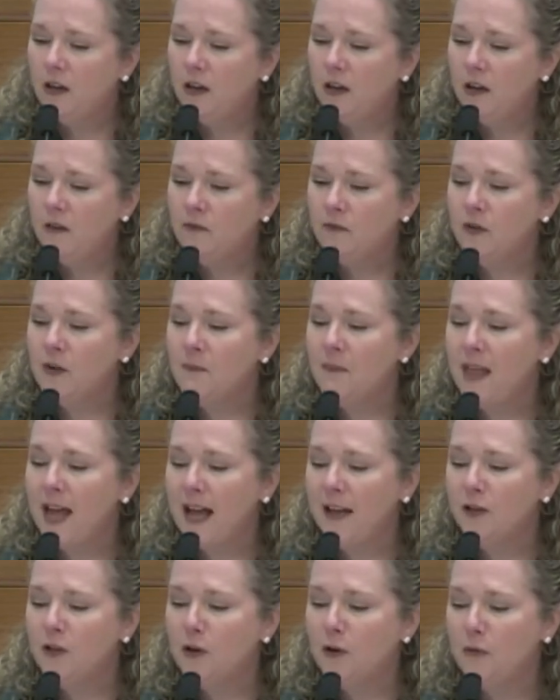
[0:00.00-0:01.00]
from
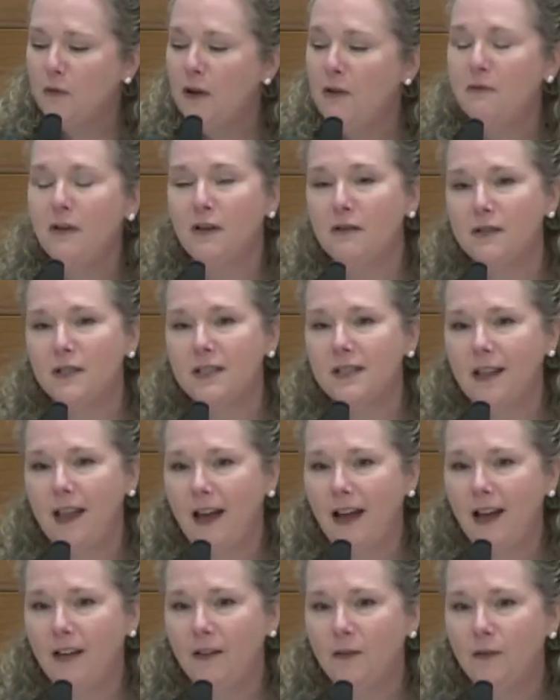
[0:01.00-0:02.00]
that chronos
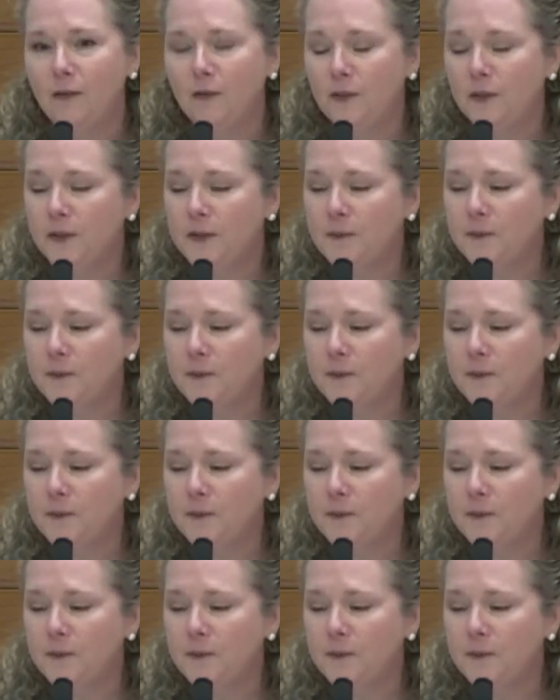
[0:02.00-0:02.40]
life